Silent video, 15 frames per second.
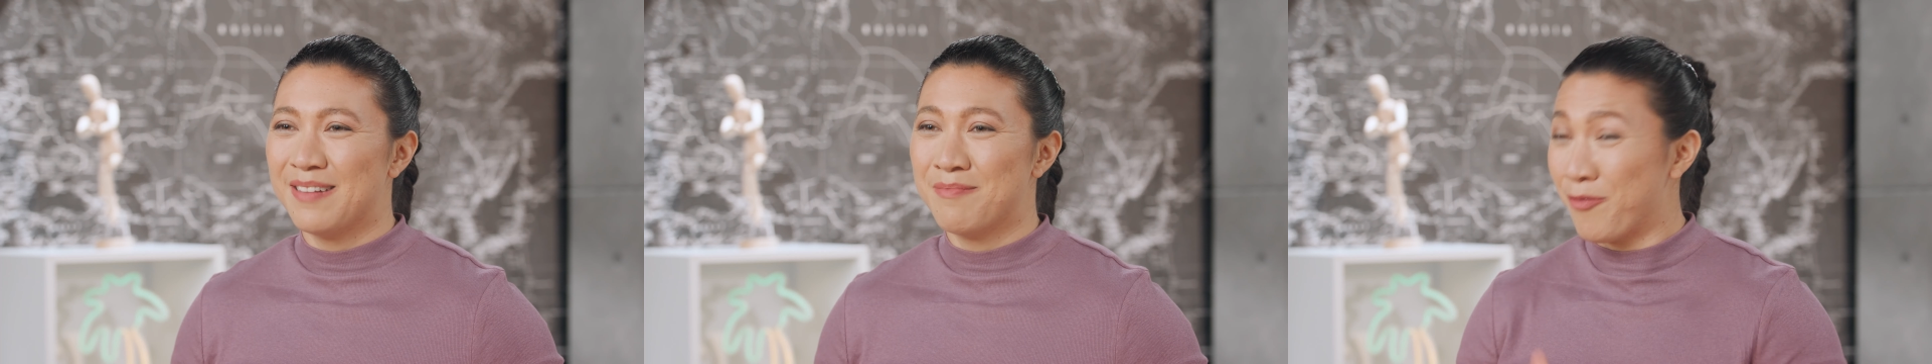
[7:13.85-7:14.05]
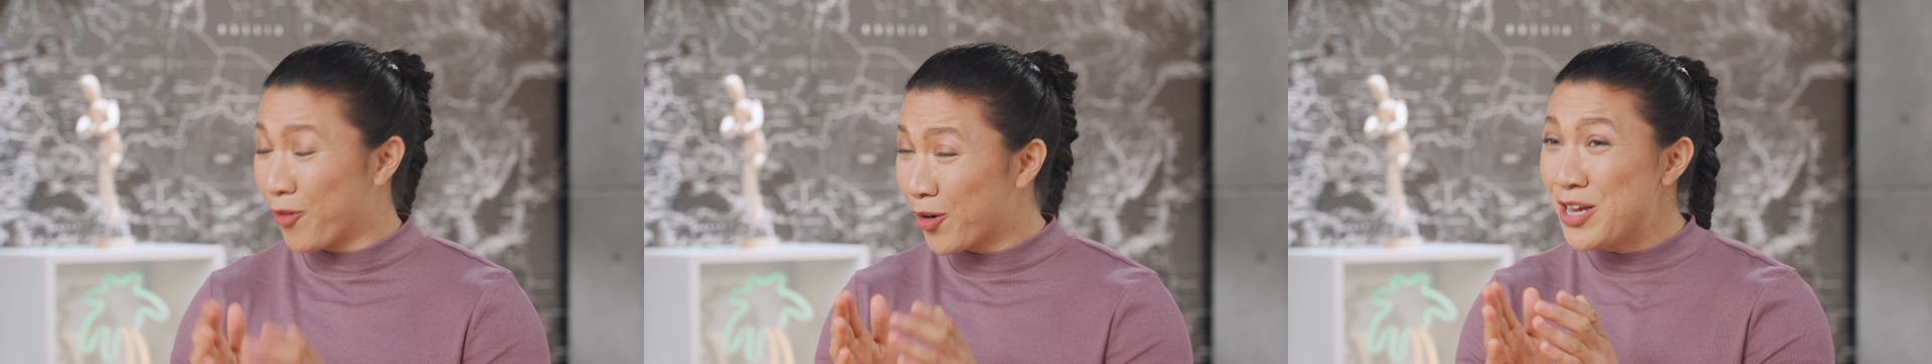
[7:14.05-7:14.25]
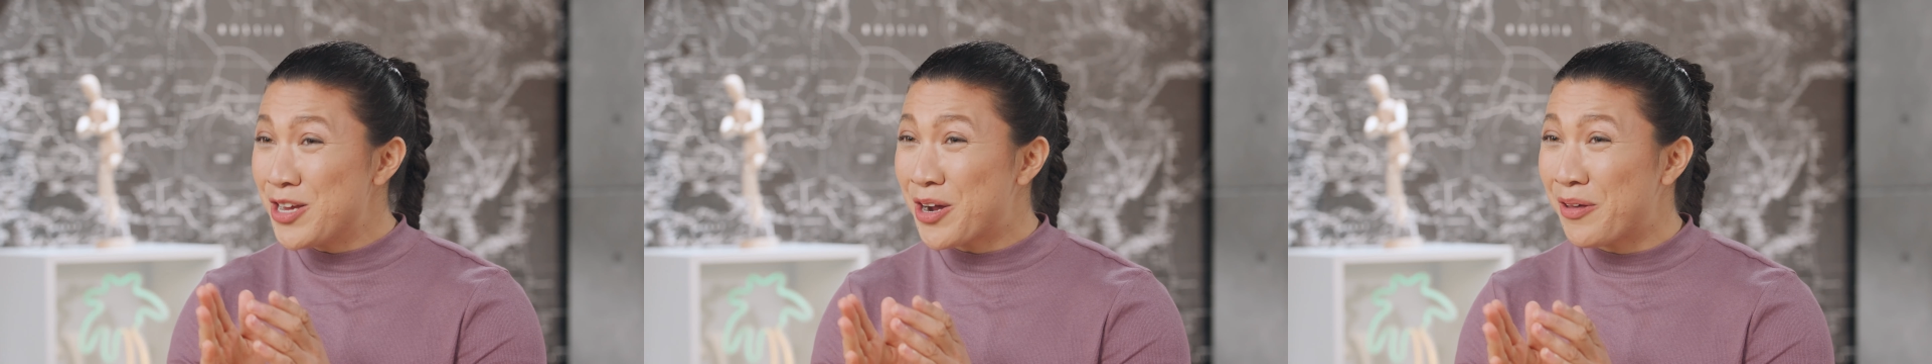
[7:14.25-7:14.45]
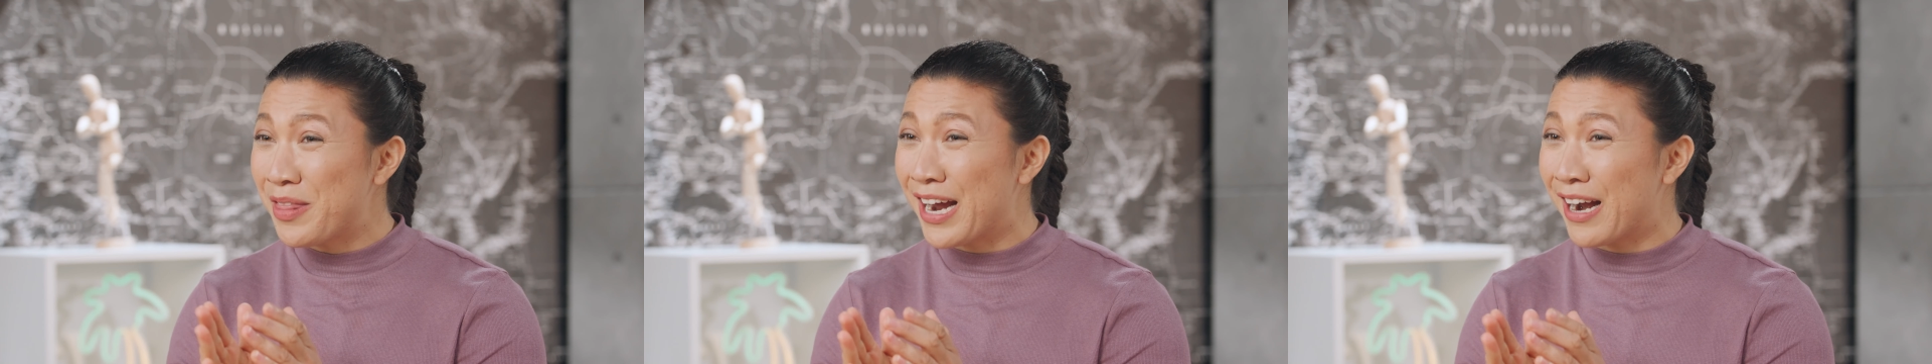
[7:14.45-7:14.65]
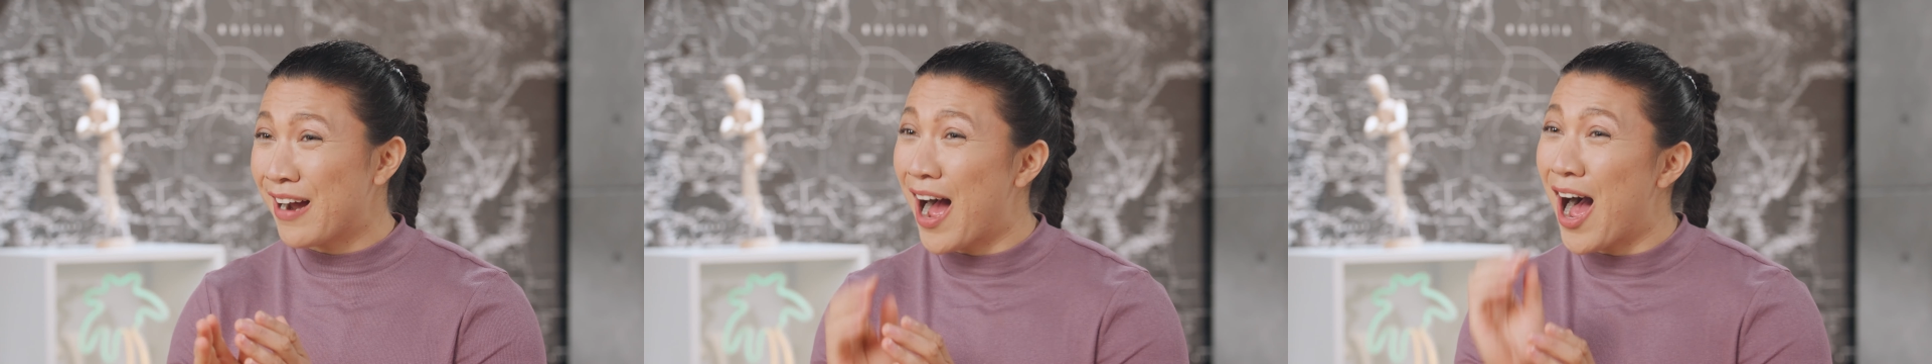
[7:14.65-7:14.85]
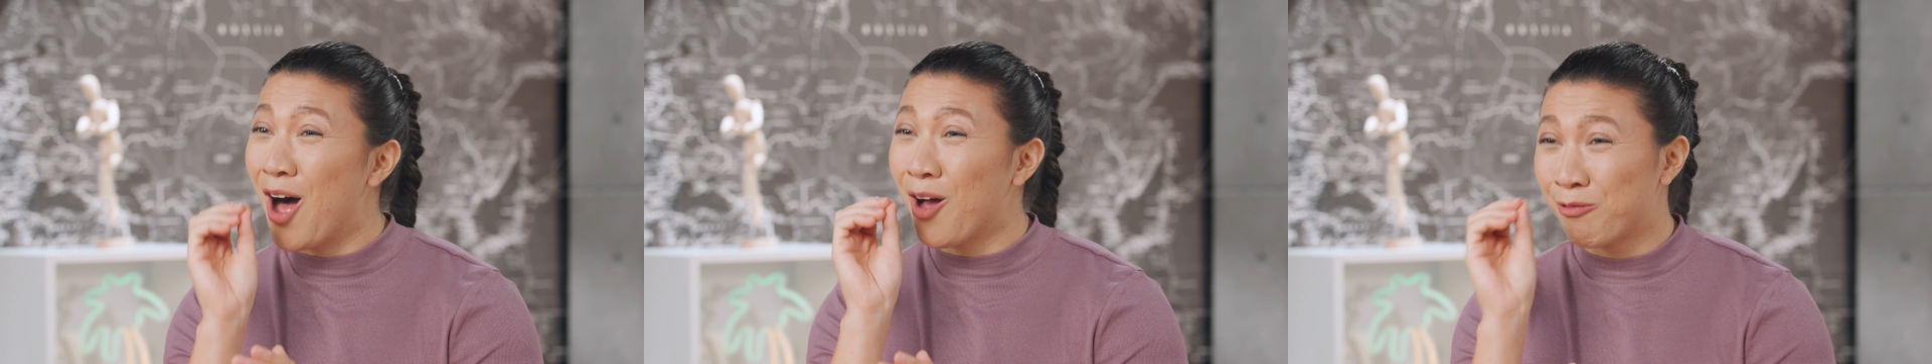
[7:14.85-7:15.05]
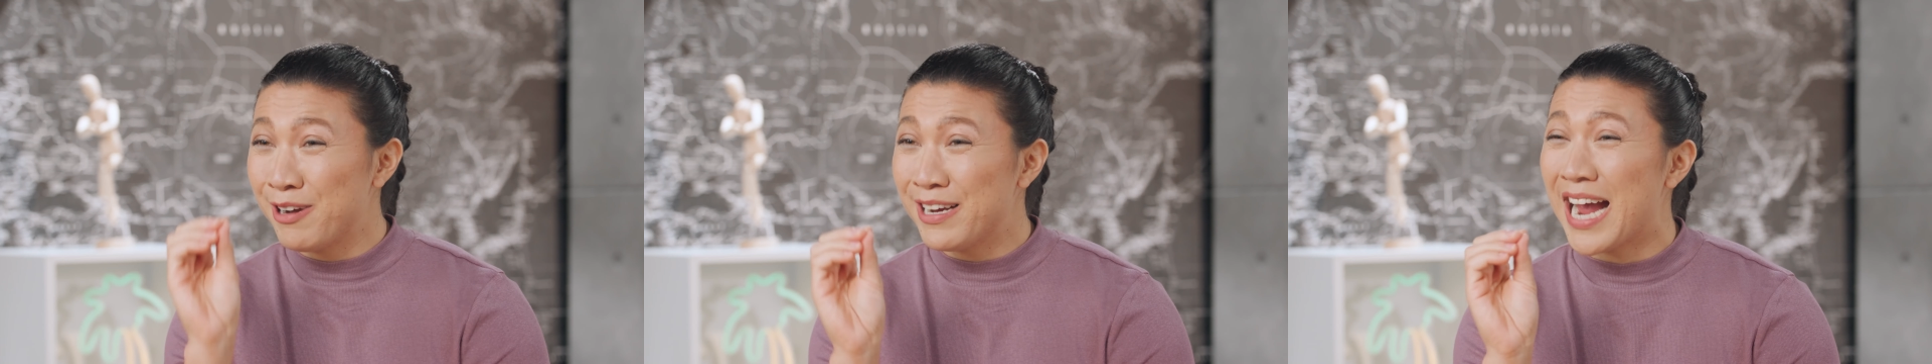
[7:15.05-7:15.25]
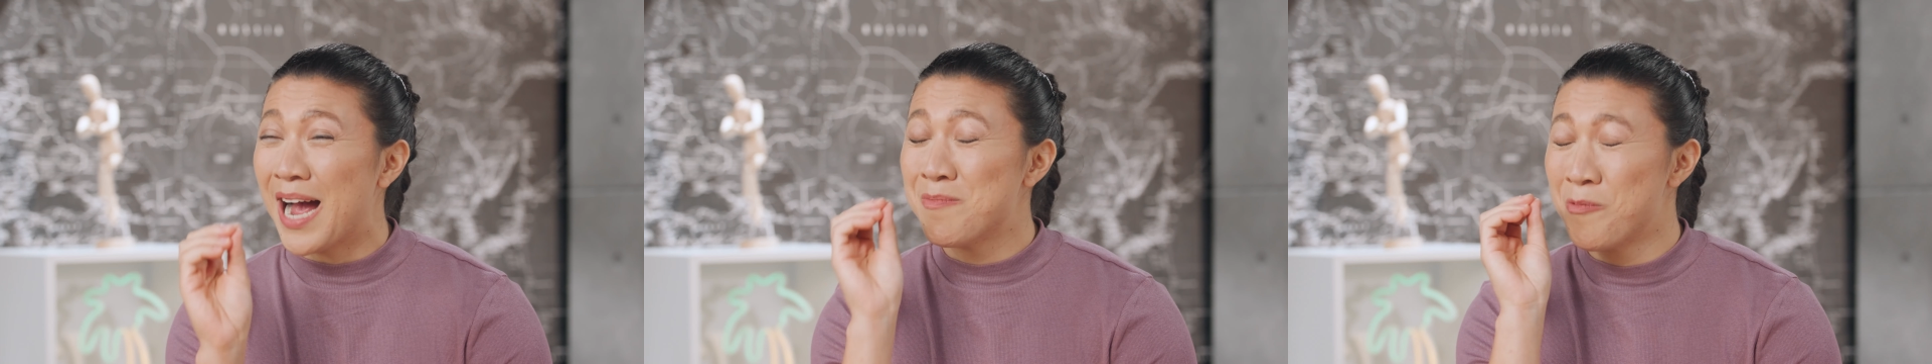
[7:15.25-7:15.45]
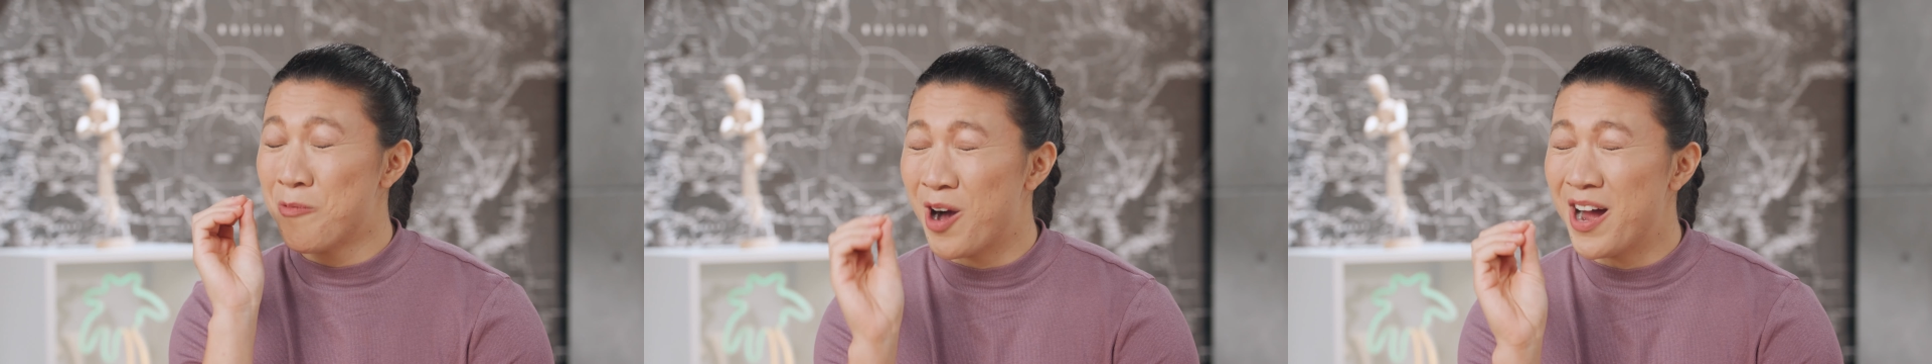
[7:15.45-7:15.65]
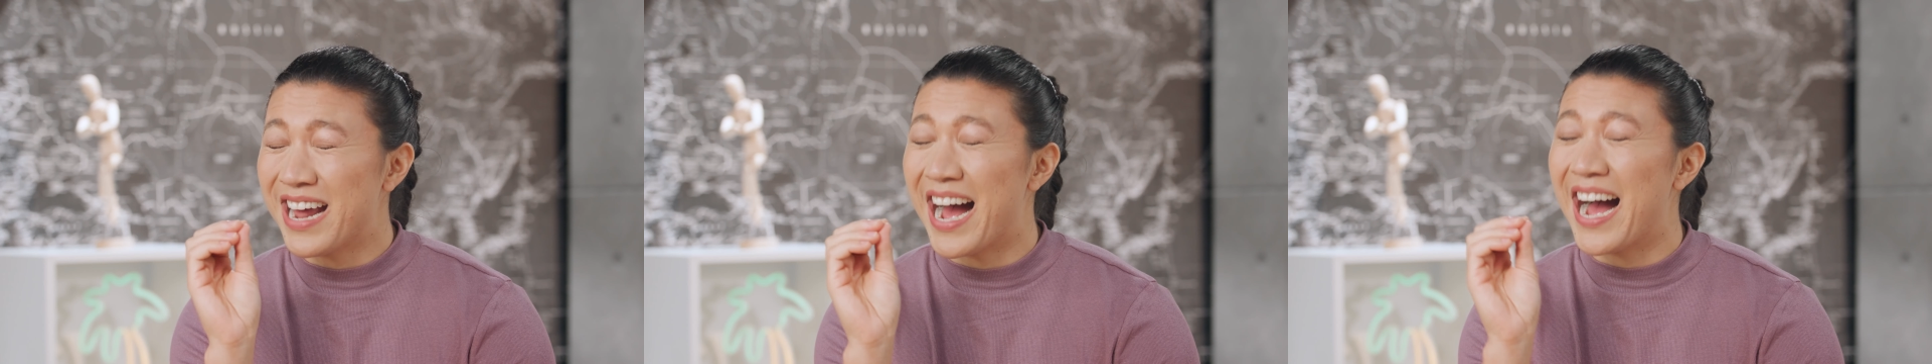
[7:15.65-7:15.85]
Before you go there, I'll recap
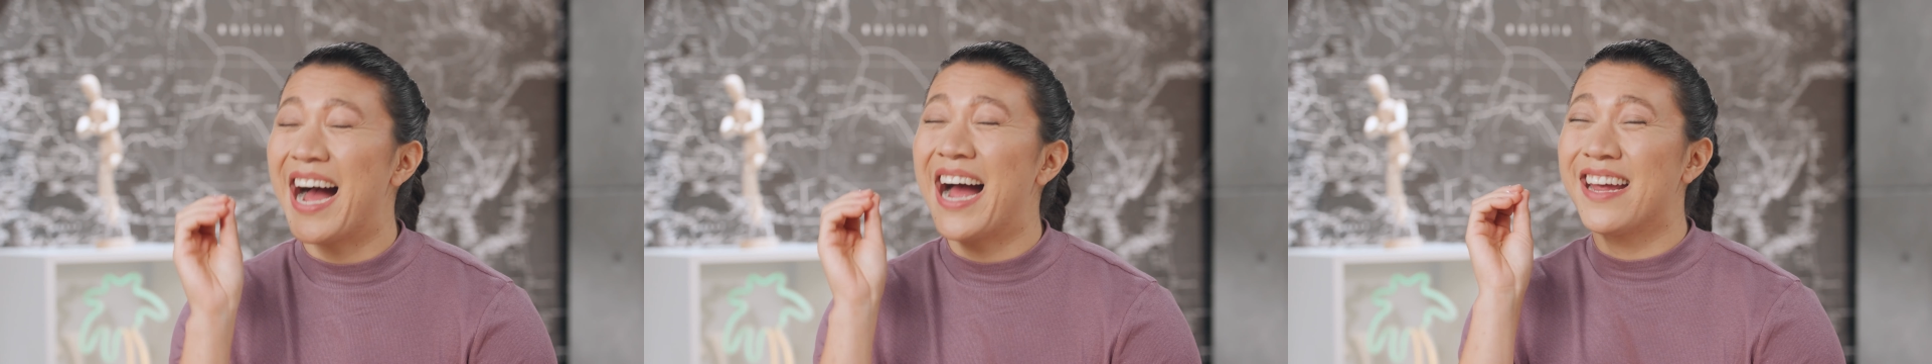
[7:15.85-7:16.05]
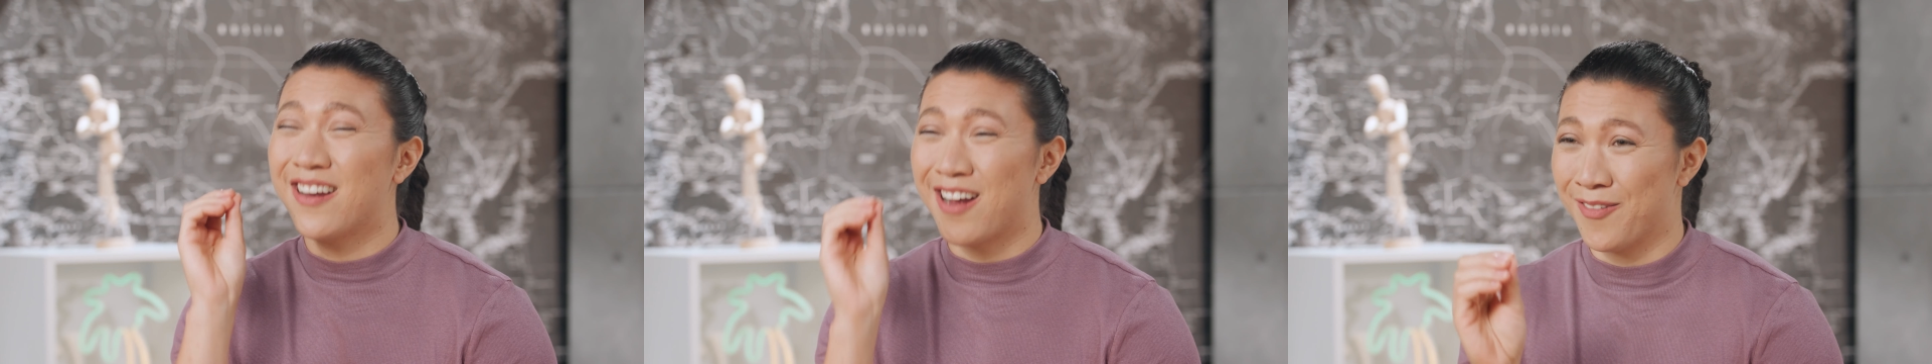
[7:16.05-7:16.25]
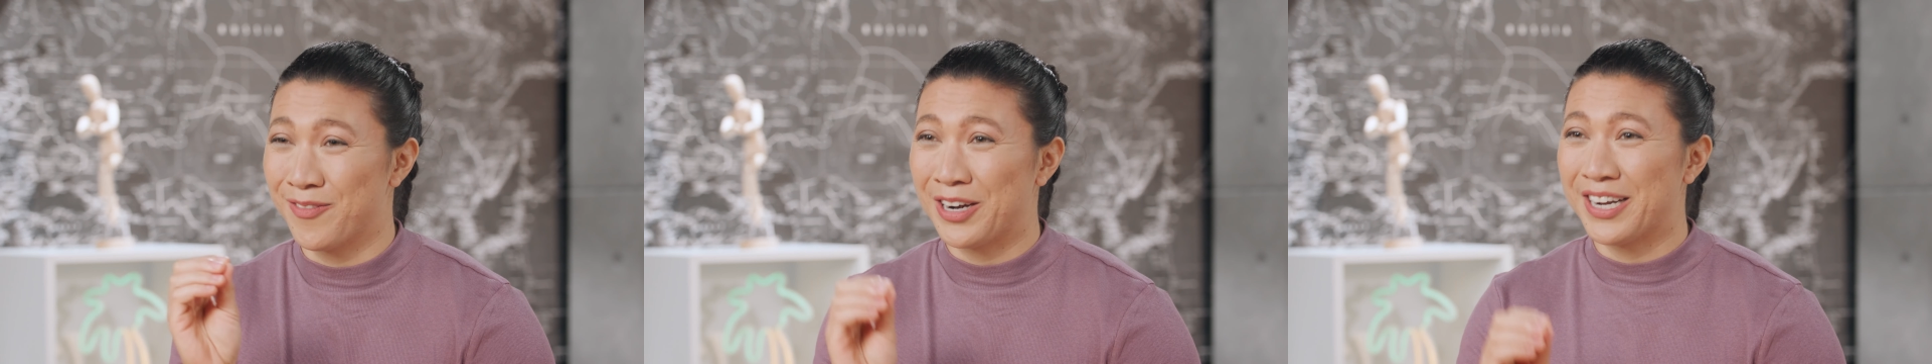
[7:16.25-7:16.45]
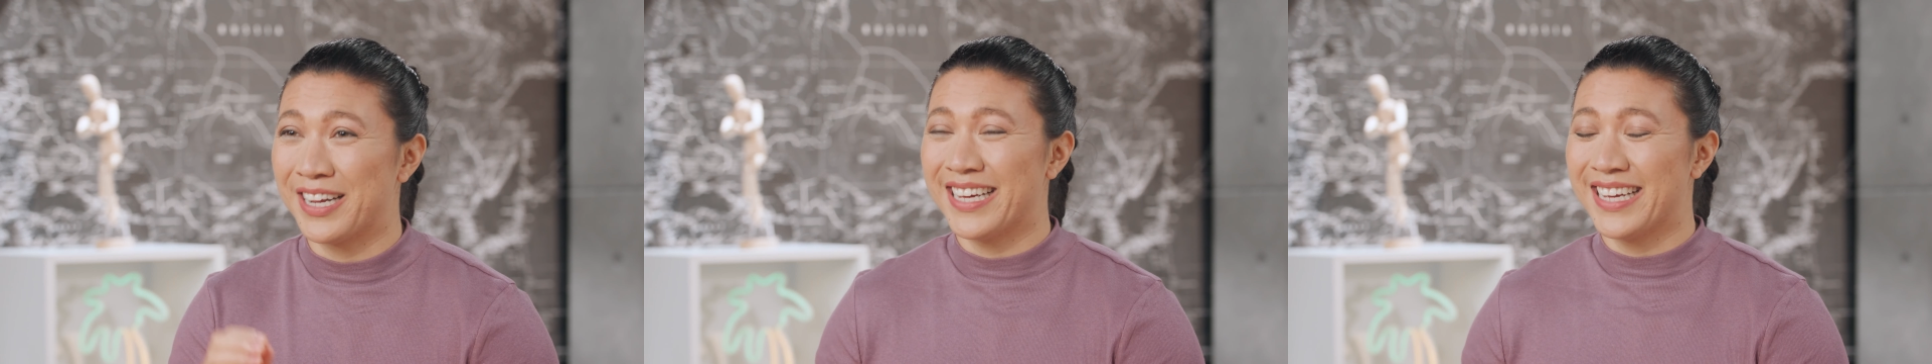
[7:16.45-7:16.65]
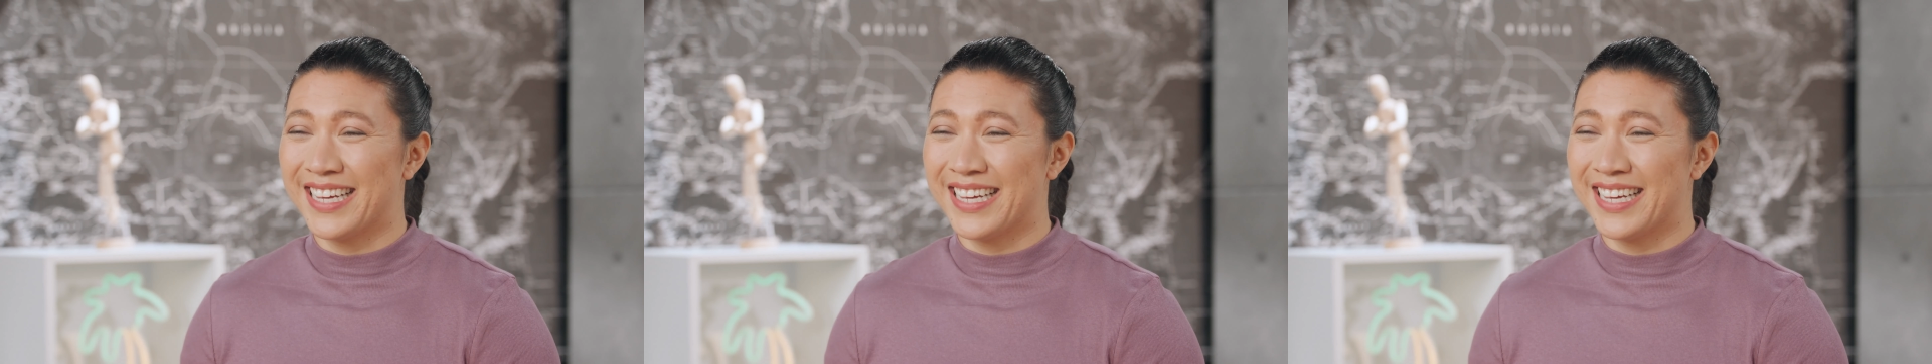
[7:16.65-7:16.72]
what I covered.